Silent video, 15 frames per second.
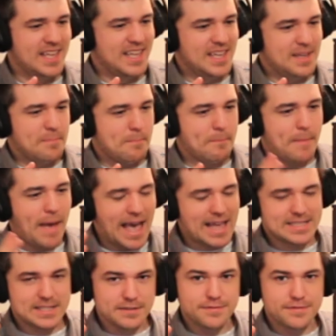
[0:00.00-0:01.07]

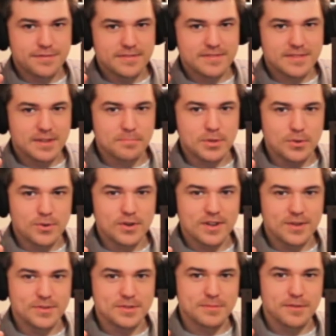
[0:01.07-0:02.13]
massive computer. It
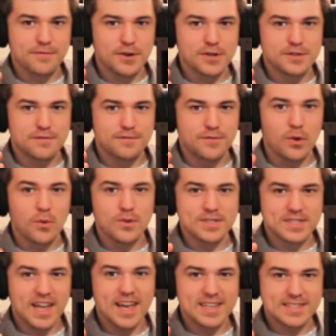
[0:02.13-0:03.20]
was the first
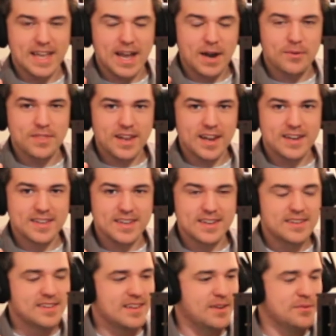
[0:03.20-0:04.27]
full-size tower that I did. It was